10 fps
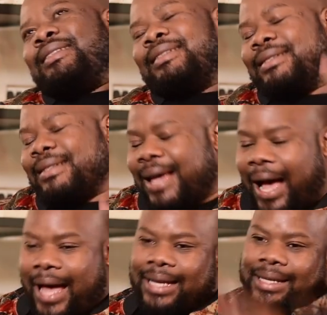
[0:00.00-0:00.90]
It's yes.
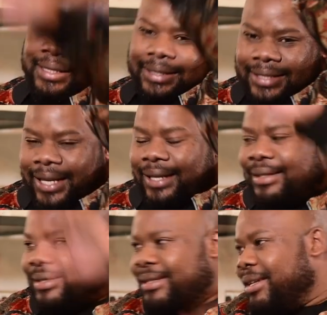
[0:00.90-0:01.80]
Sky
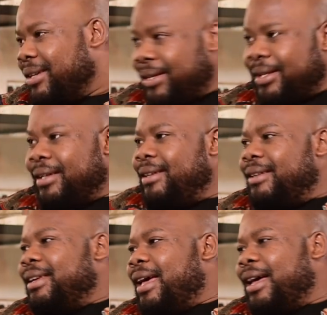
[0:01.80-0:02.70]
jet. We just we
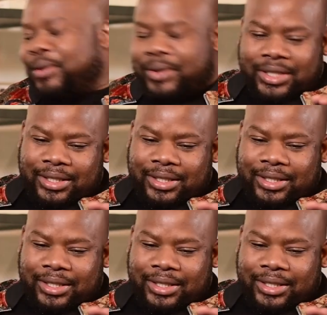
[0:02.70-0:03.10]
just yeah. Keep going.